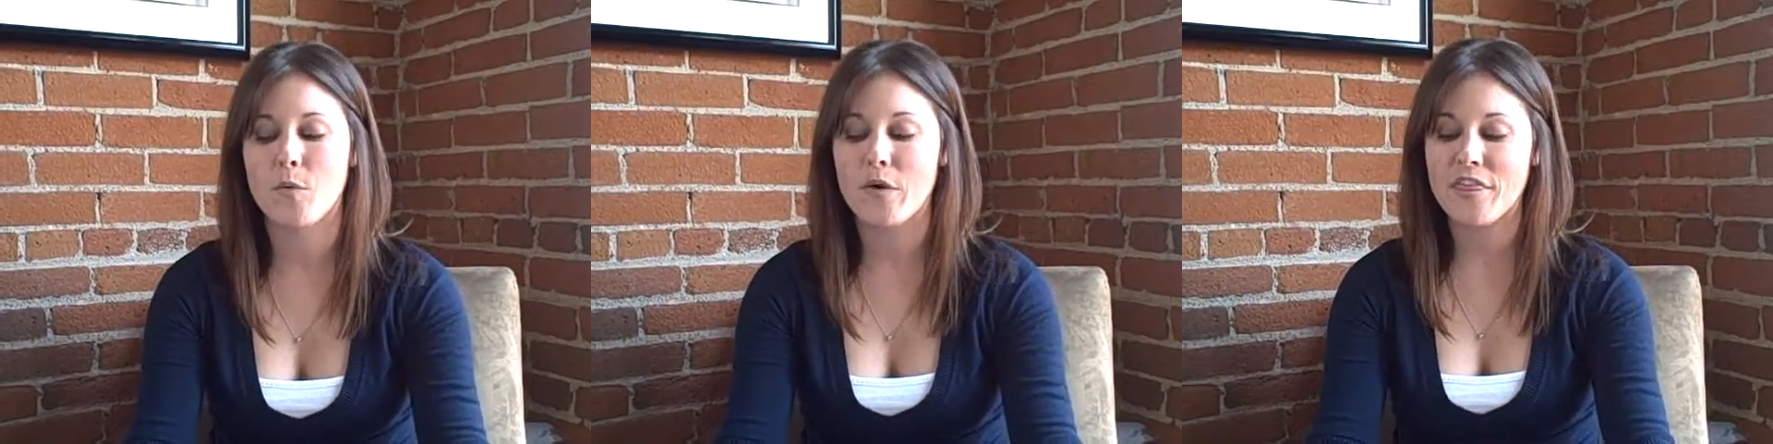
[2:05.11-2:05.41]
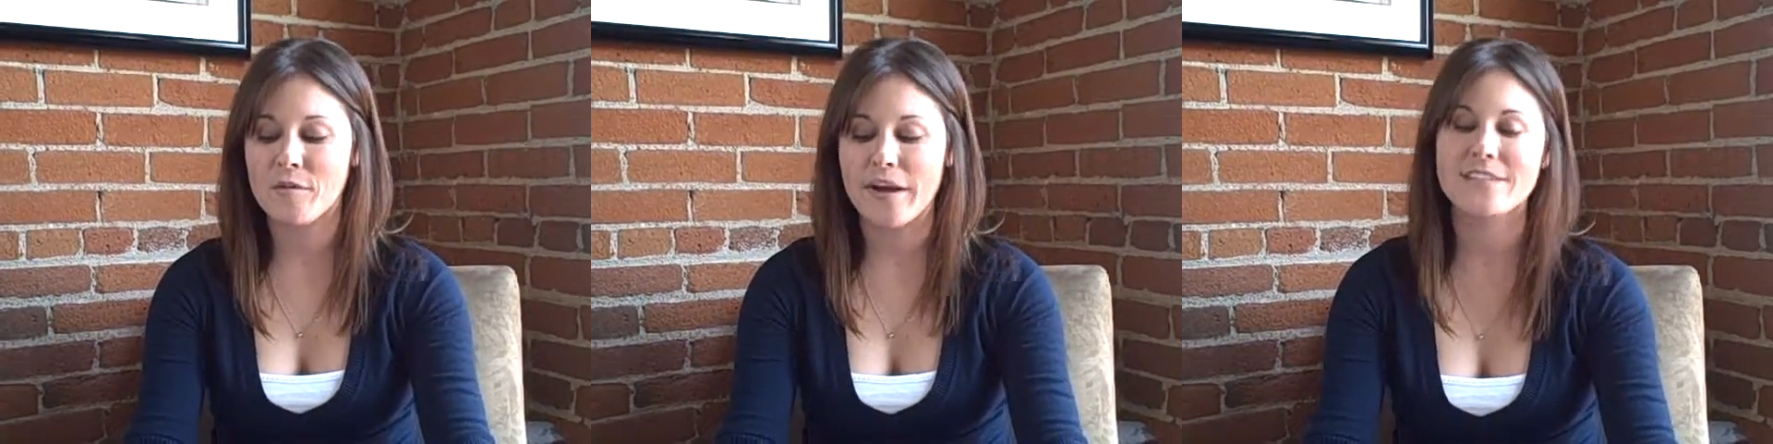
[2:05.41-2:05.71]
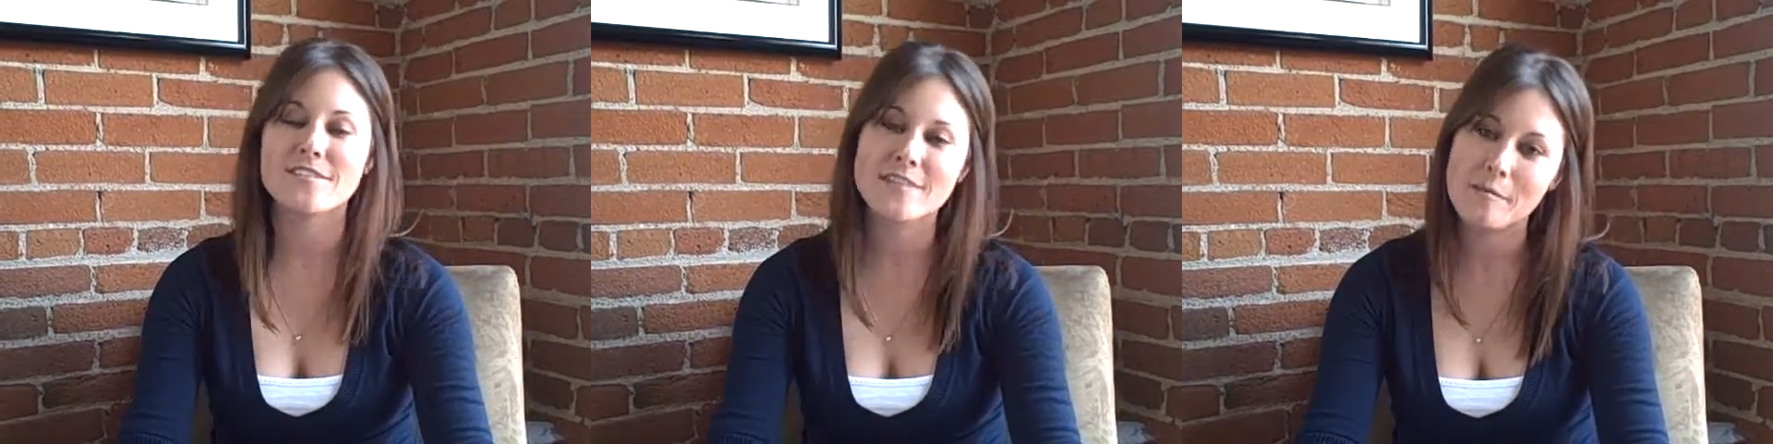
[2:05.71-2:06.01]
with the right
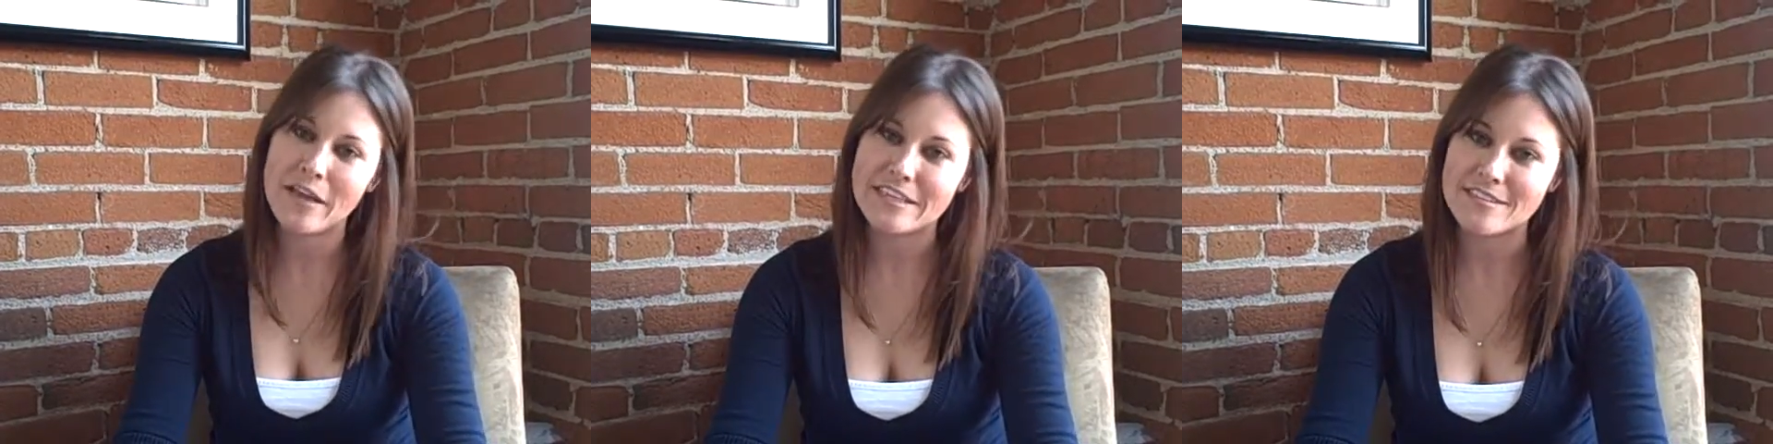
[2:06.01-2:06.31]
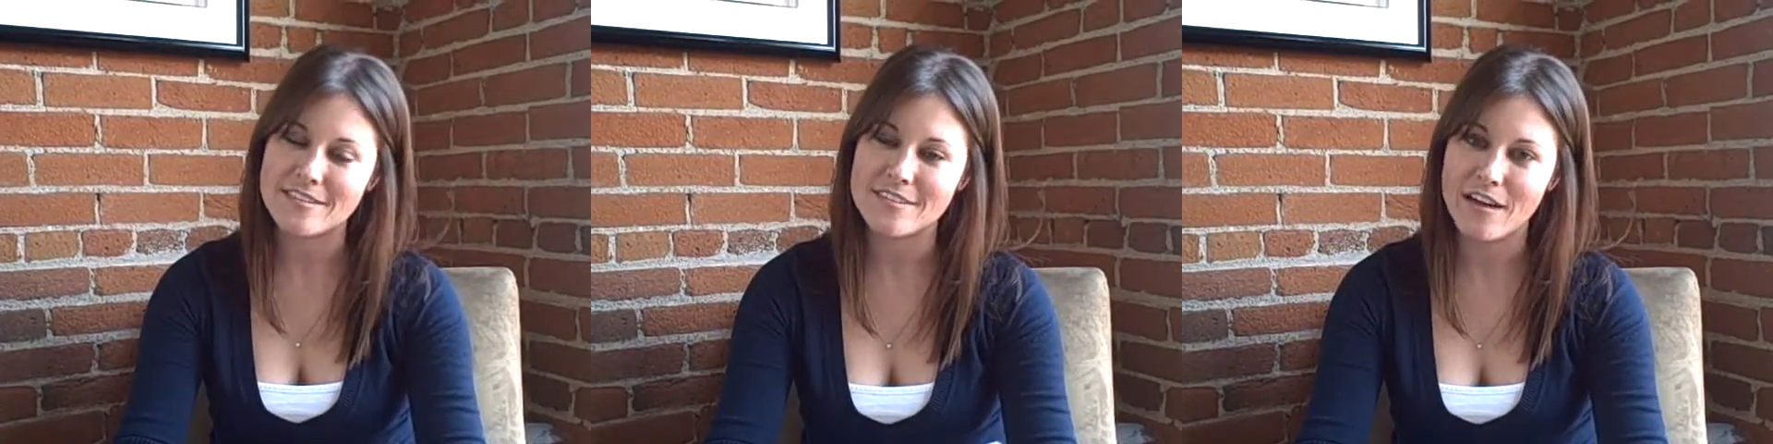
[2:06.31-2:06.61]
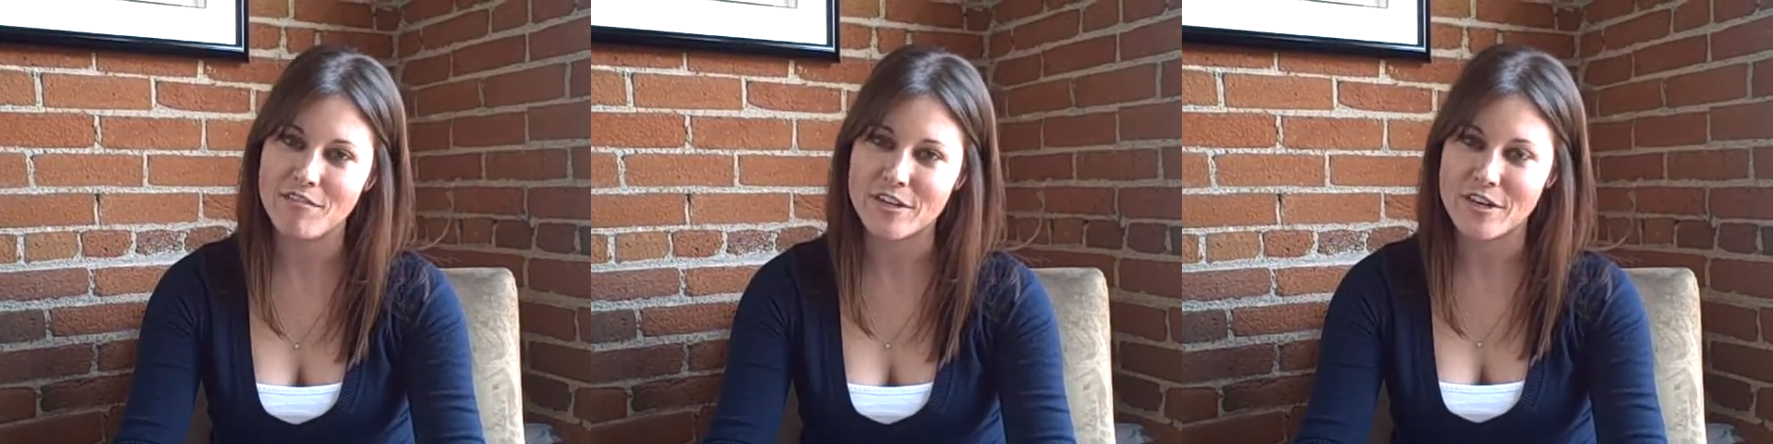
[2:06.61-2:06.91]
to sublicense
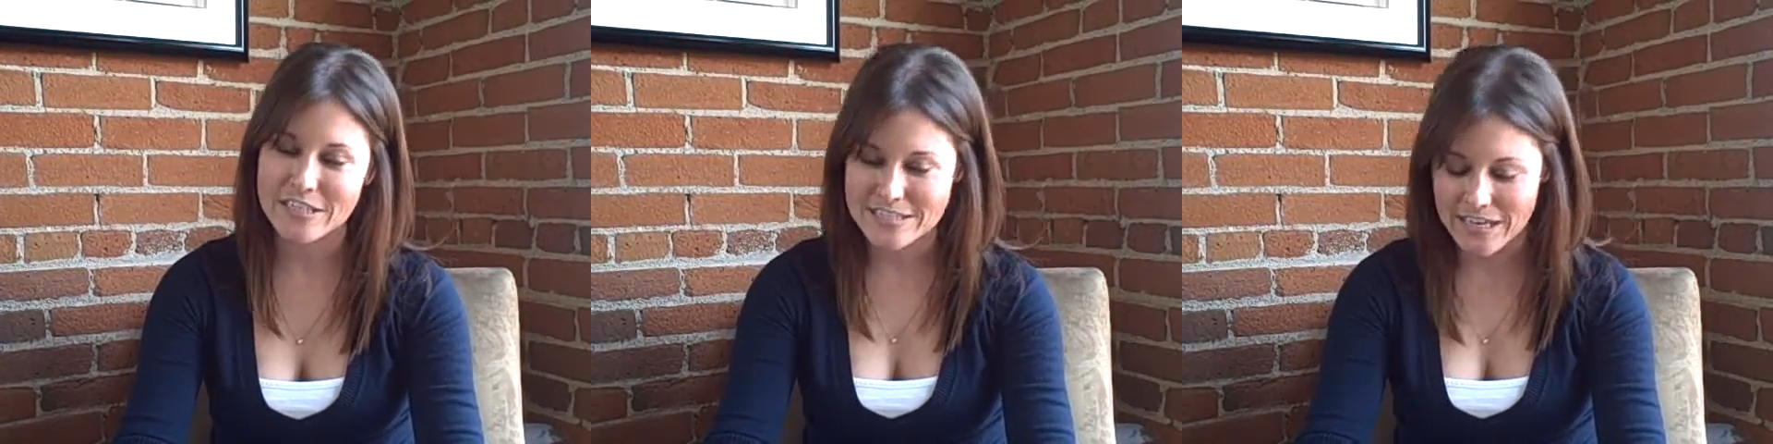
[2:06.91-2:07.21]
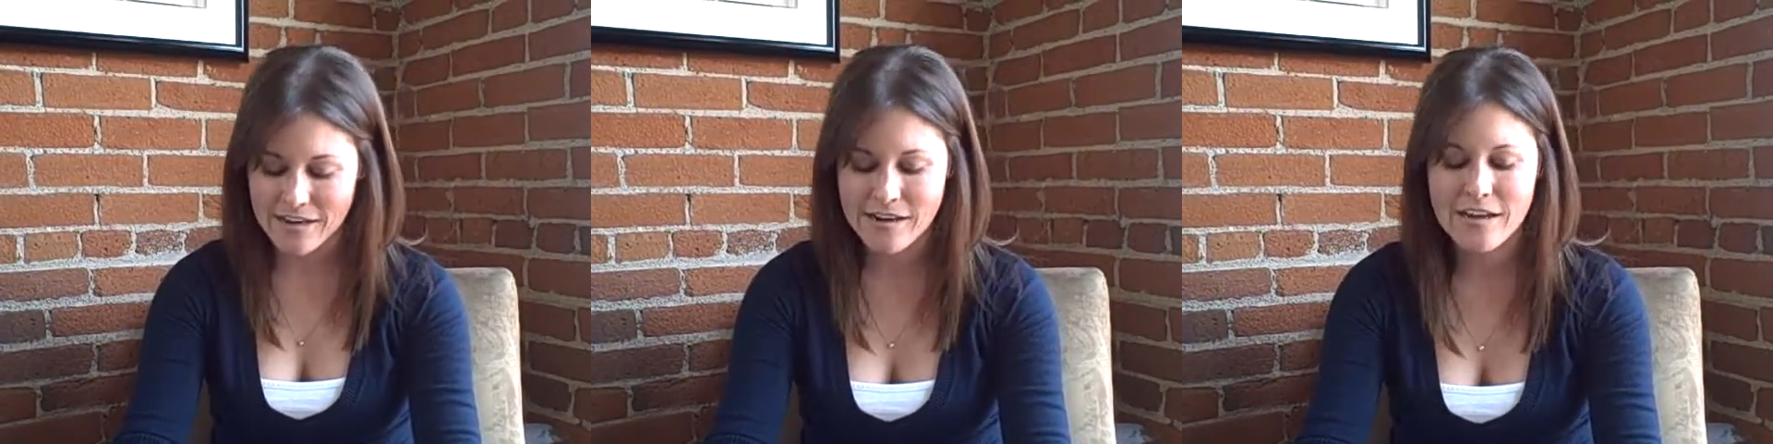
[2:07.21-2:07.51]
of their content.